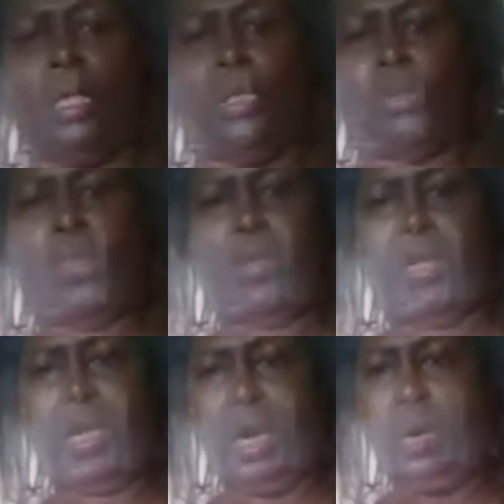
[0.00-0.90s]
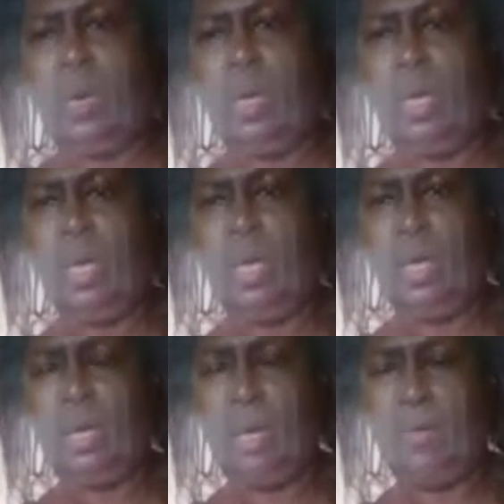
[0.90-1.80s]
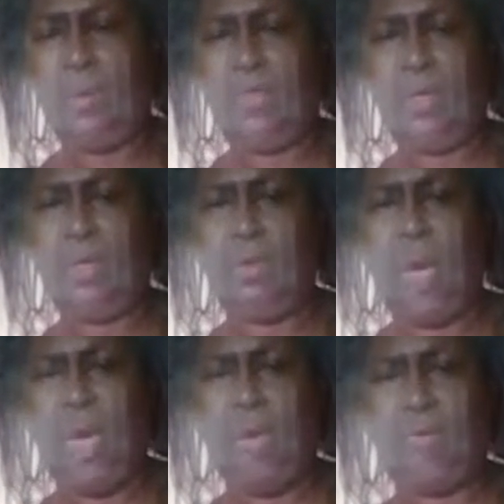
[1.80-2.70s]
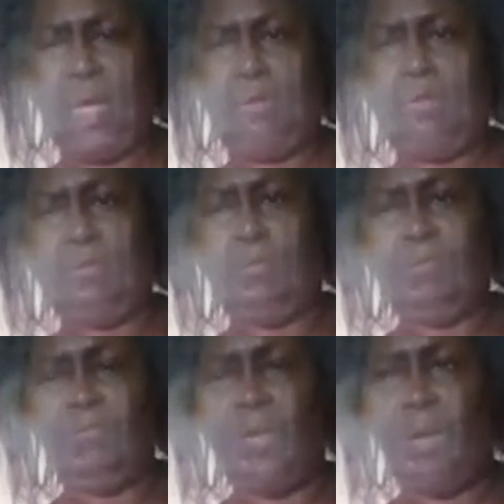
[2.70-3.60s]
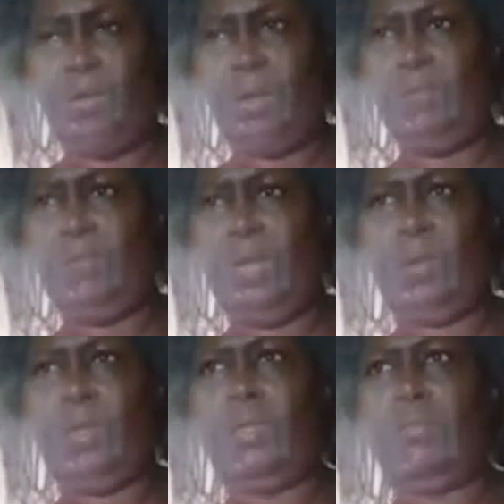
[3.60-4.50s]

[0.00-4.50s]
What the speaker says: So there you go. I pray that you have a very, very